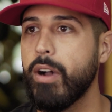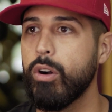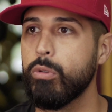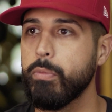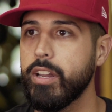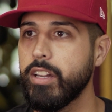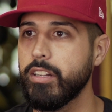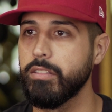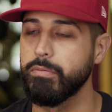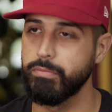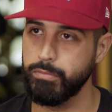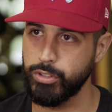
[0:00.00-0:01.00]
My old man,
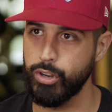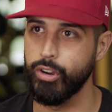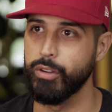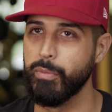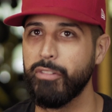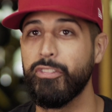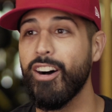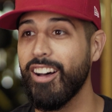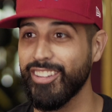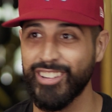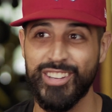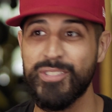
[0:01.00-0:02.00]
sorry, my
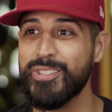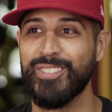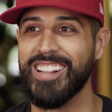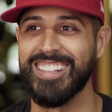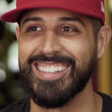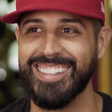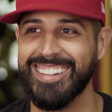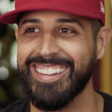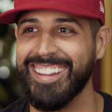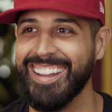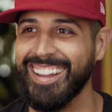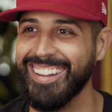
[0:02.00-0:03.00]
father, he wouldn't like to
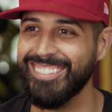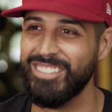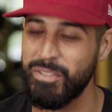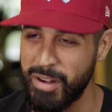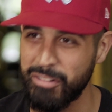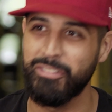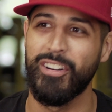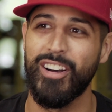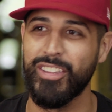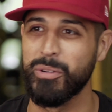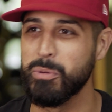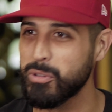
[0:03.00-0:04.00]
hear that. My
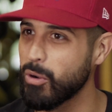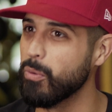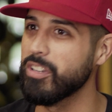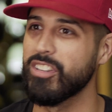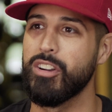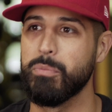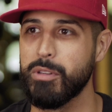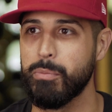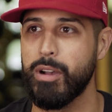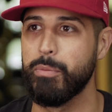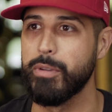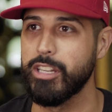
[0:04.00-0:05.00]
father was always on me about